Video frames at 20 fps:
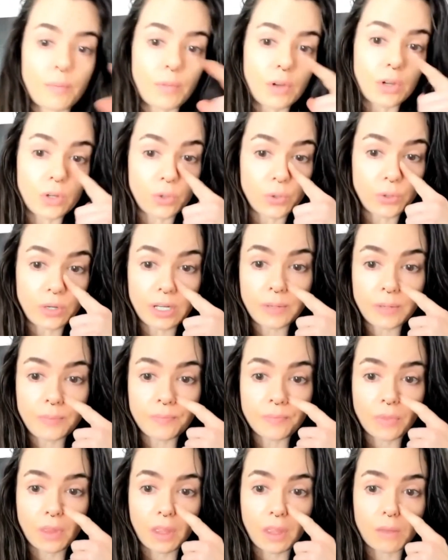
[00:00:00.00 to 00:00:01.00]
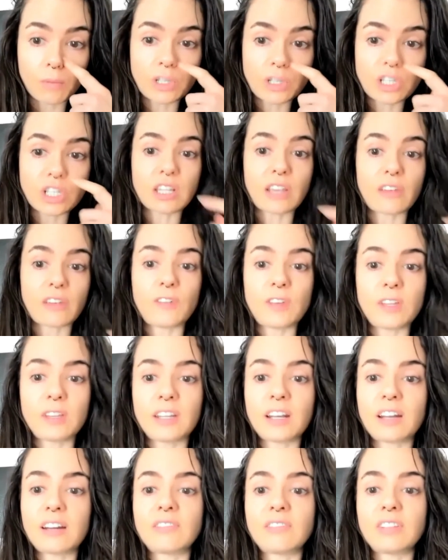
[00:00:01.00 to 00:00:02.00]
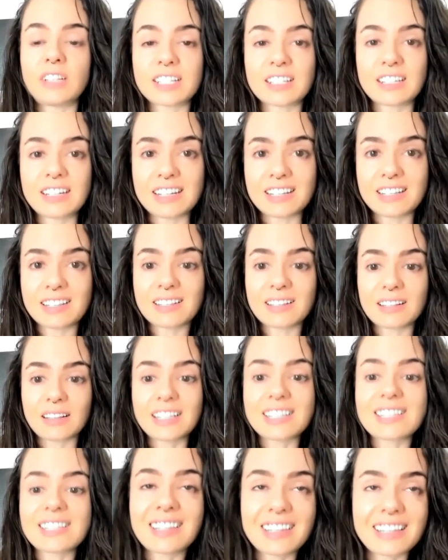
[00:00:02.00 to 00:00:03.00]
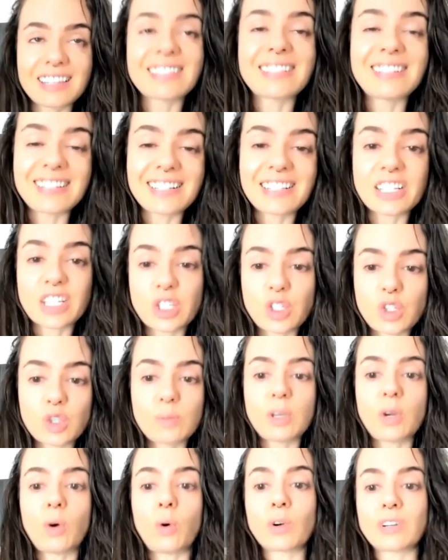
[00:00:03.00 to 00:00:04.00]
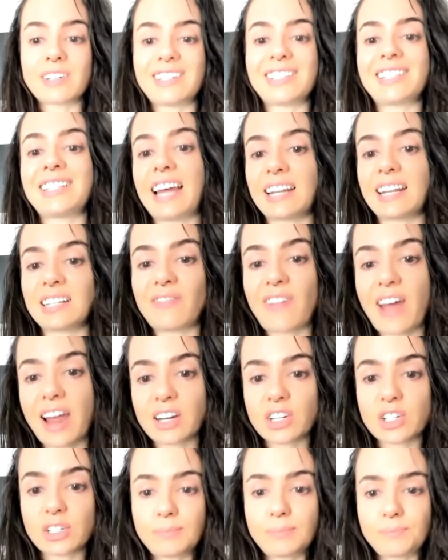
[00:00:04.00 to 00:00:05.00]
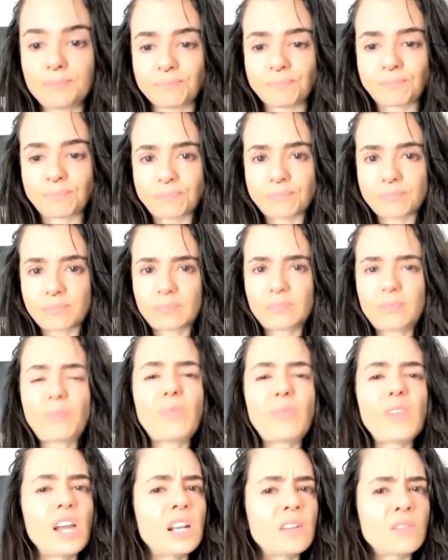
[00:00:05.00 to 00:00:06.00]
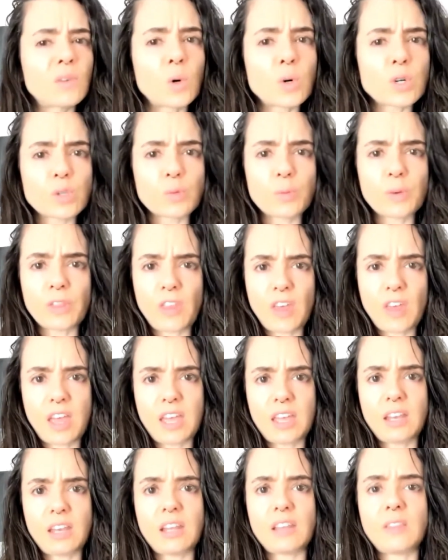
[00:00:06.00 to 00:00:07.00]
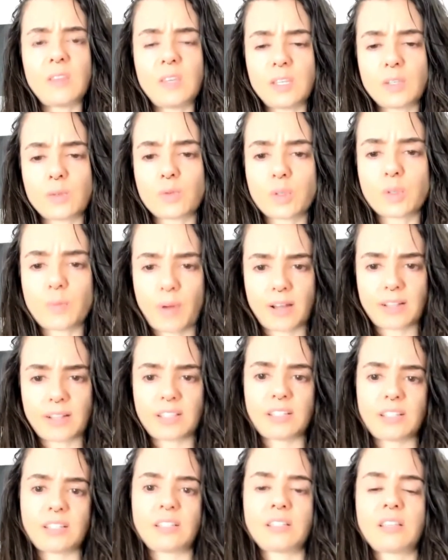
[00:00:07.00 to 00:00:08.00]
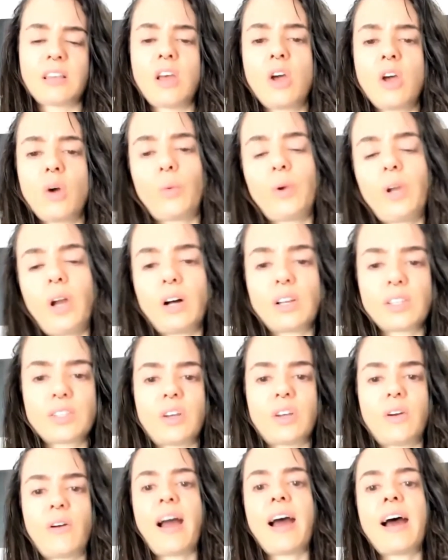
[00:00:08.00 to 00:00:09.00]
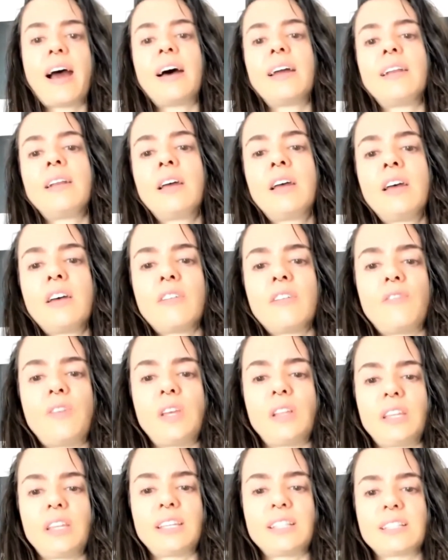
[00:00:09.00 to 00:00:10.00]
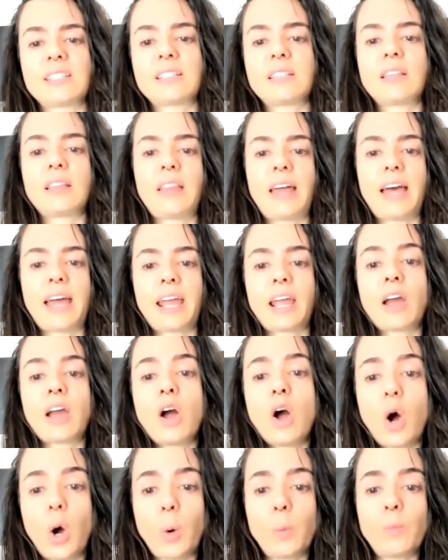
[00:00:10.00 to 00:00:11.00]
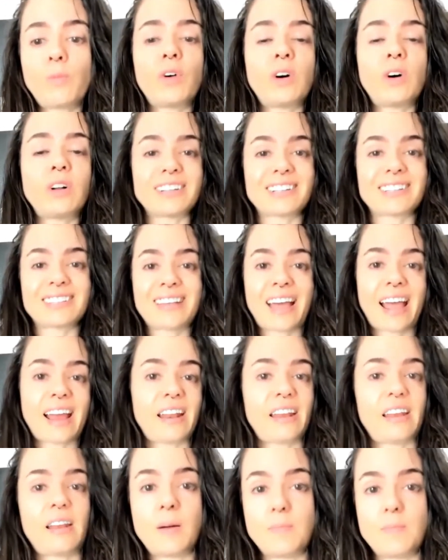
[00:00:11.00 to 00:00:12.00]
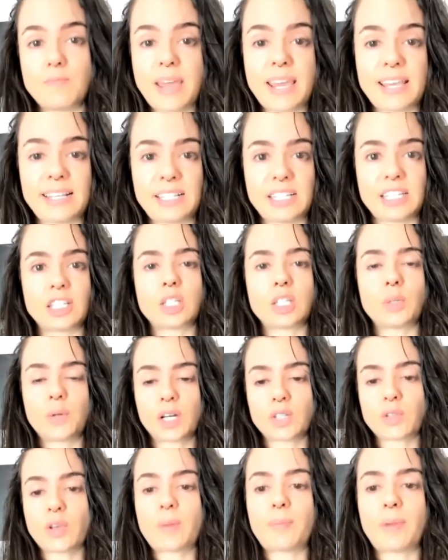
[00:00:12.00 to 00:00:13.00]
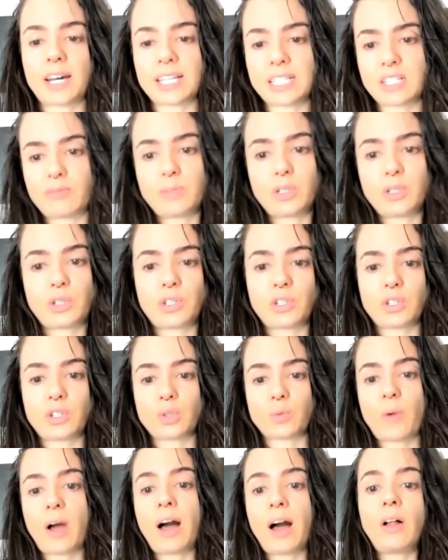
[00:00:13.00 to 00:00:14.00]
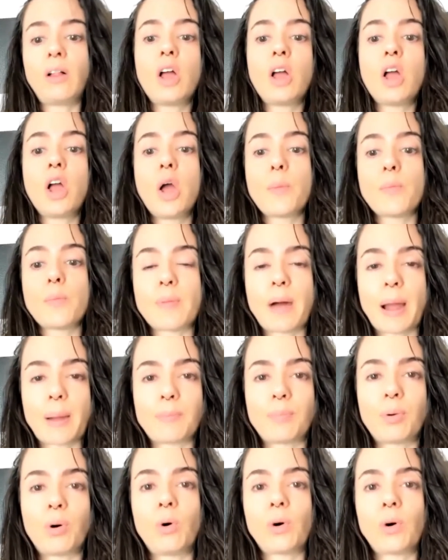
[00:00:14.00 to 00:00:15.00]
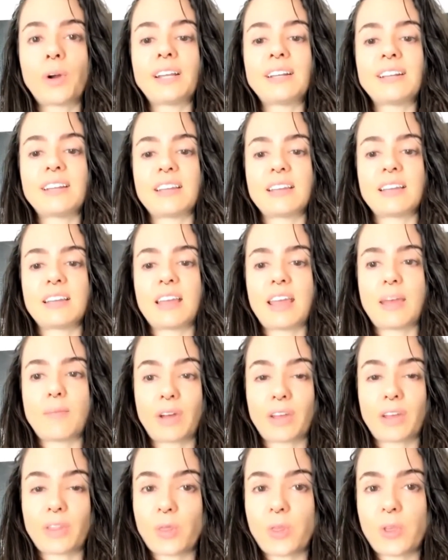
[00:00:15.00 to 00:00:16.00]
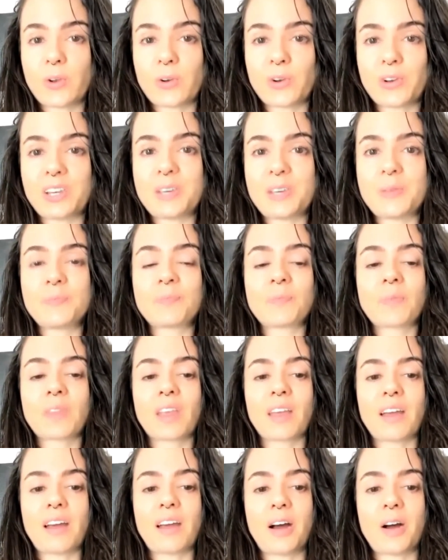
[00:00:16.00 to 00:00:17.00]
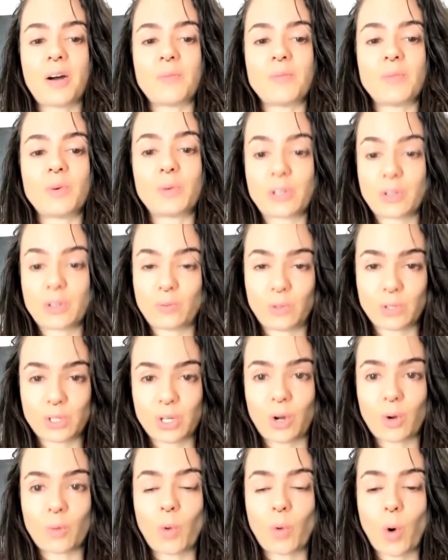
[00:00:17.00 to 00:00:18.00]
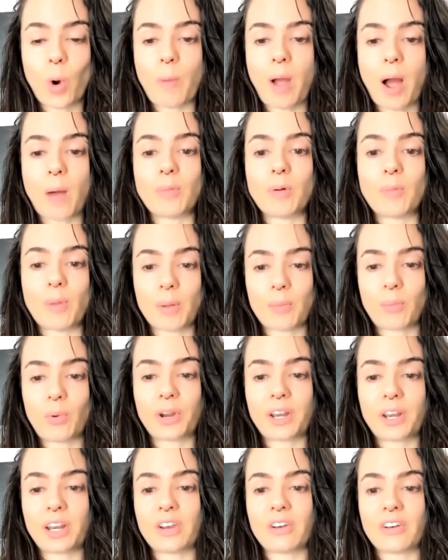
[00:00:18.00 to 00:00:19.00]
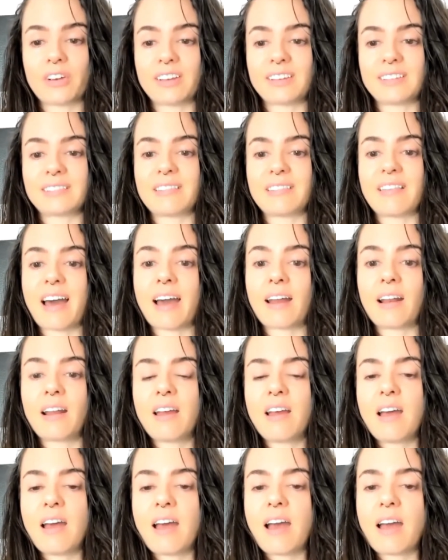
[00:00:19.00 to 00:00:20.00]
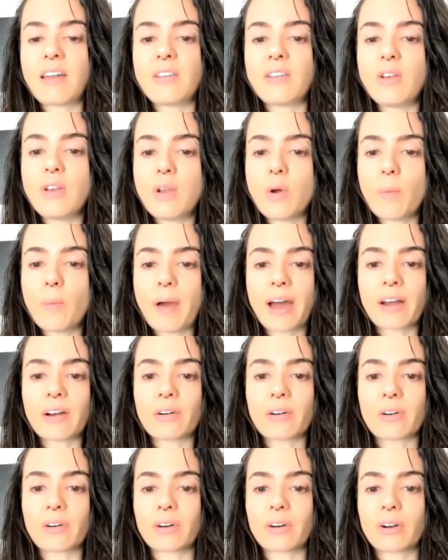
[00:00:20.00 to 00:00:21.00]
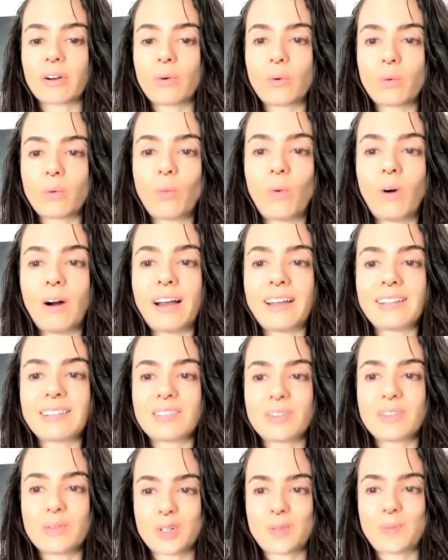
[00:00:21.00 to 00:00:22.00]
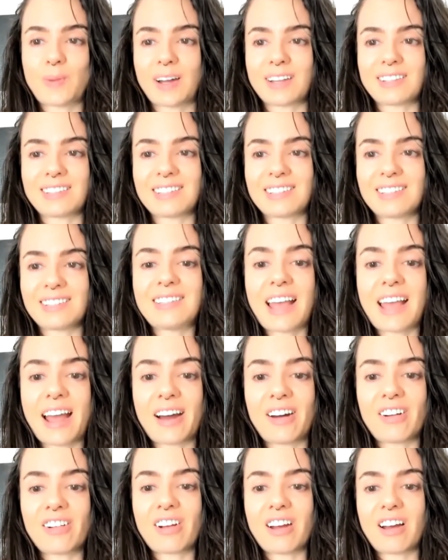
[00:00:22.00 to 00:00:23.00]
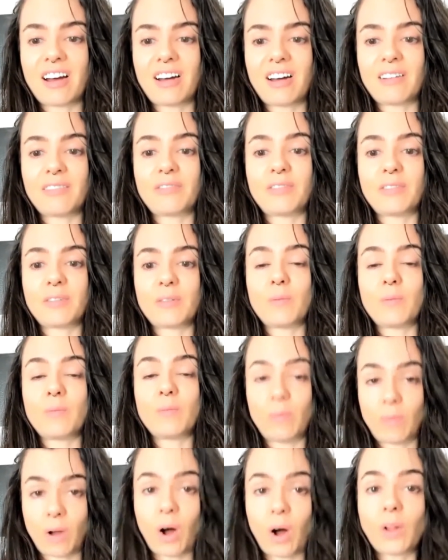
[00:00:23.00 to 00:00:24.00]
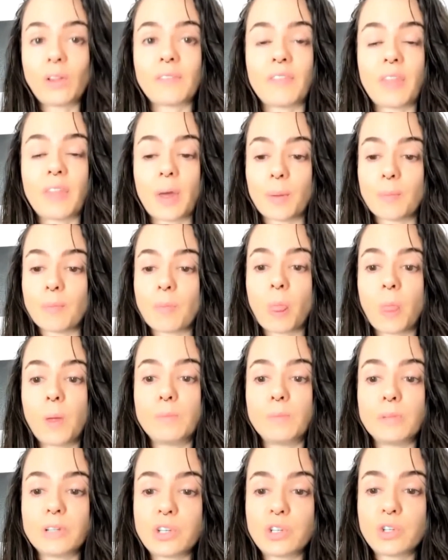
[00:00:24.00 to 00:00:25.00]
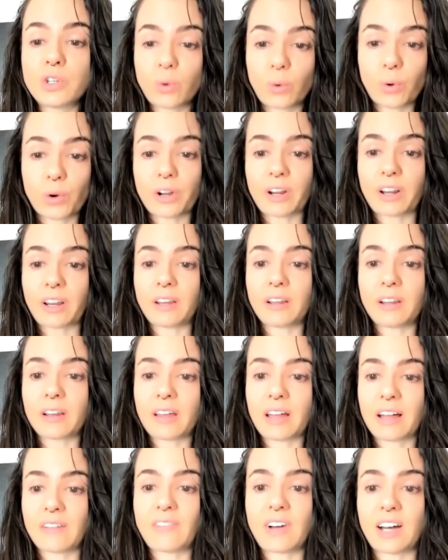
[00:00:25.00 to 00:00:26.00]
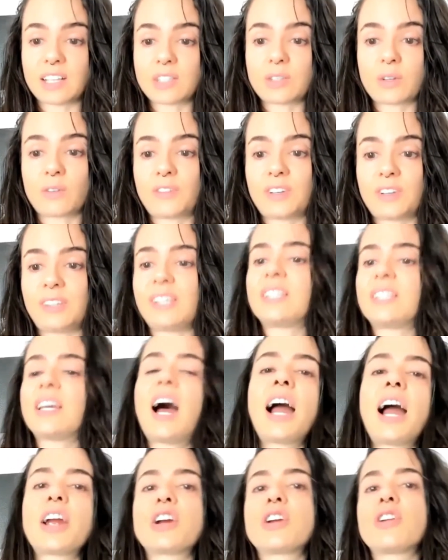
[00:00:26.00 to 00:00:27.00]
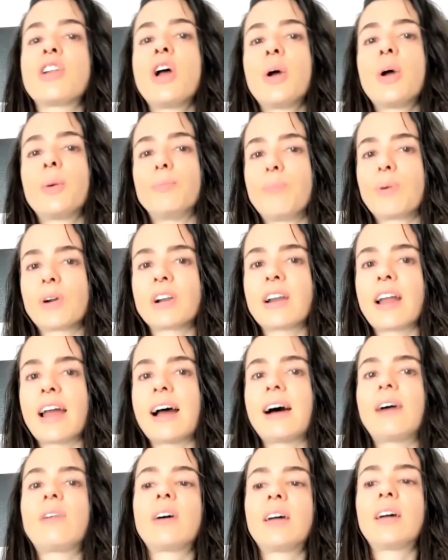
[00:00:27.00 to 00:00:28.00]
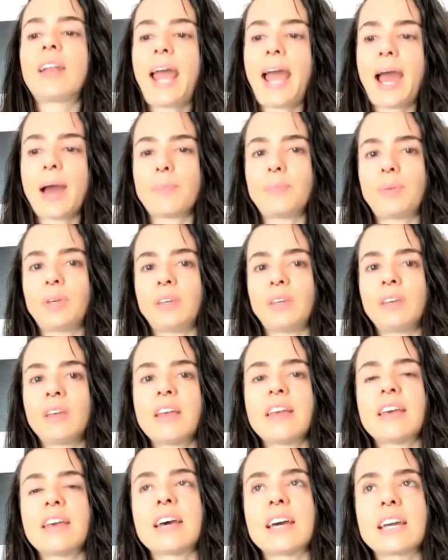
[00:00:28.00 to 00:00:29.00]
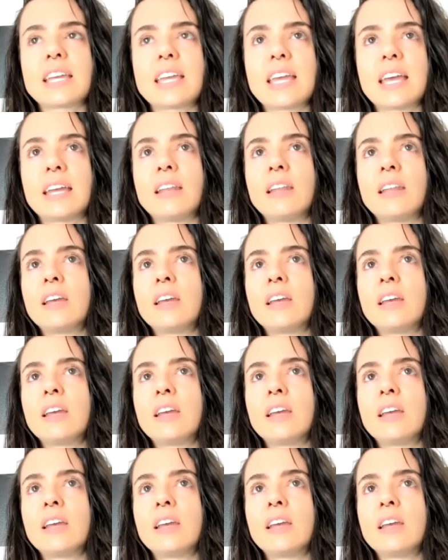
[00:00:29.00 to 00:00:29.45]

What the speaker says: uni, which is a feeling of listlessness, or dissatisfaction. And of course, within these responses, we also had feelings like hopeful, excited, amazing. So we also had positive emotions as well. But my point and my theory, which we'll talk more about, but my point here is that no matter what the responses, out of all of them, the majority of us are feeling tired, burnt out, unhappy. Again,